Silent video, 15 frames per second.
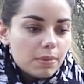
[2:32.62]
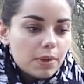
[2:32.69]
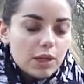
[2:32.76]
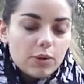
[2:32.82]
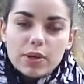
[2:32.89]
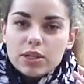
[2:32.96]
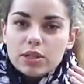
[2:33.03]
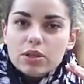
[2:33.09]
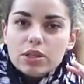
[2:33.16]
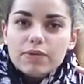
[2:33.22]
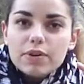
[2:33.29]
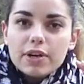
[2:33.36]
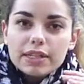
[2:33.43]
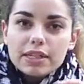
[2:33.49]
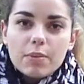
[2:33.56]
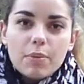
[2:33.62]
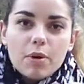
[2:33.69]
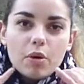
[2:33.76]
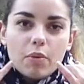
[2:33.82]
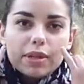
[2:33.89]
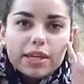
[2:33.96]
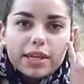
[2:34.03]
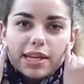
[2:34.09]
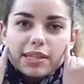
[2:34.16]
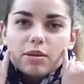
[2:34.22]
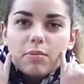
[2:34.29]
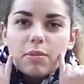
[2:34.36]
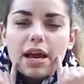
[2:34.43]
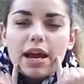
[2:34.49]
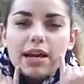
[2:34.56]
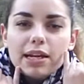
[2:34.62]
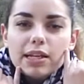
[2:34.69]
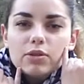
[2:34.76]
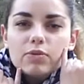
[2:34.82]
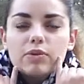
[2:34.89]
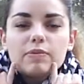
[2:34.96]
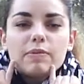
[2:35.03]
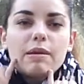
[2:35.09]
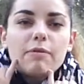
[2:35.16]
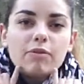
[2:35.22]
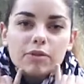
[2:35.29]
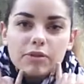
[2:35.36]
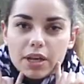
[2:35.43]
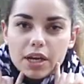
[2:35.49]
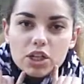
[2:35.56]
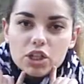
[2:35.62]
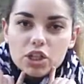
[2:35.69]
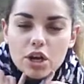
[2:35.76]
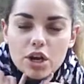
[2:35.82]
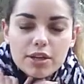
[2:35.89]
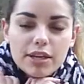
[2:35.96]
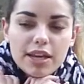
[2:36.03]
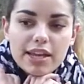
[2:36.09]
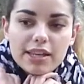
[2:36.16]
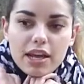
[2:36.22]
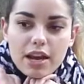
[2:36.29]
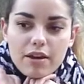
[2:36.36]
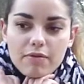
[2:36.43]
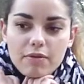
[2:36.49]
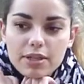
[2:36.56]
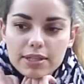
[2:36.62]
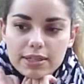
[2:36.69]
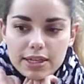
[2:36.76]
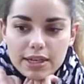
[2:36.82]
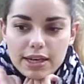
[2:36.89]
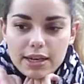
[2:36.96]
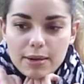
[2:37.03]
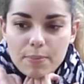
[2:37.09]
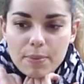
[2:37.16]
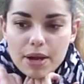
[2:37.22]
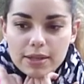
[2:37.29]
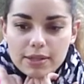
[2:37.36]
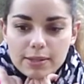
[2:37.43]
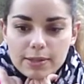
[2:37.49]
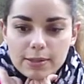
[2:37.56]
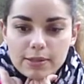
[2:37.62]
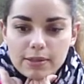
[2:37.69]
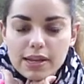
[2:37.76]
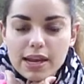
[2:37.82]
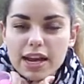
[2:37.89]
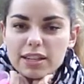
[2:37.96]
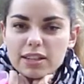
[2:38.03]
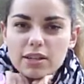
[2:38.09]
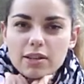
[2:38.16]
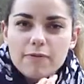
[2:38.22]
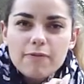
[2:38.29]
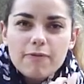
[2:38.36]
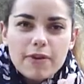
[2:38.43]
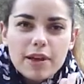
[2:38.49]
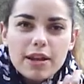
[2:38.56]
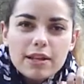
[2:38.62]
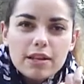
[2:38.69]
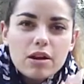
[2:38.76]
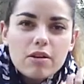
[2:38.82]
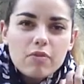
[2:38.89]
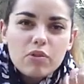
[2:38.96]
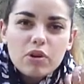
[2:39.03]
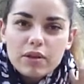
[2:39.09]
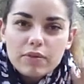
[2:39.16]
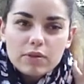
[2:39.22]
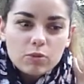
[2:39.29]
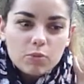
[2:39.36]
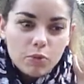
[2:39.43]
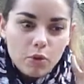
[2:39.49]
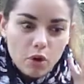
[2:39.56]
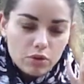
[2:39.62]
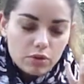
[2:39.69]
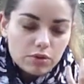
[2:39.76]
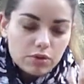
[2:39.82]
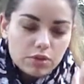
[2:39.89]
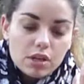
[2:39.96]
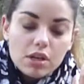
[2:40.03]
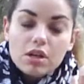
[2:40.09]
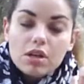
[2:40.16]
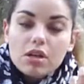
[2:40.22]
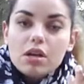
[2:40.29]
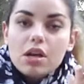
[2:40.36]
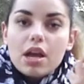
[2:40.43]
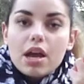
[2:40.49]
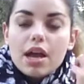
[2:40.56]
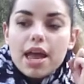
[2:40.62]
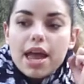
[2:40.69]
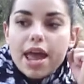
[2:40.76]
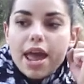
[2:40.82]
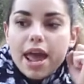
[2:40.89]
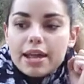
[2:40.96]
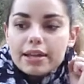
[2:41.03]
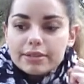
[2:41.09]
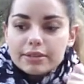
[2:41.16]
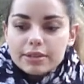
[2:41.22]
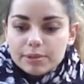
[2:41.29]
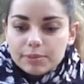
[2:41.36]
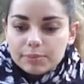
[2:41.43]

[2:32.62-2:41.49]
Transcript: it was good, for example, when I had some lines with my foundation and everything, but I didn't fall in love really with the product. And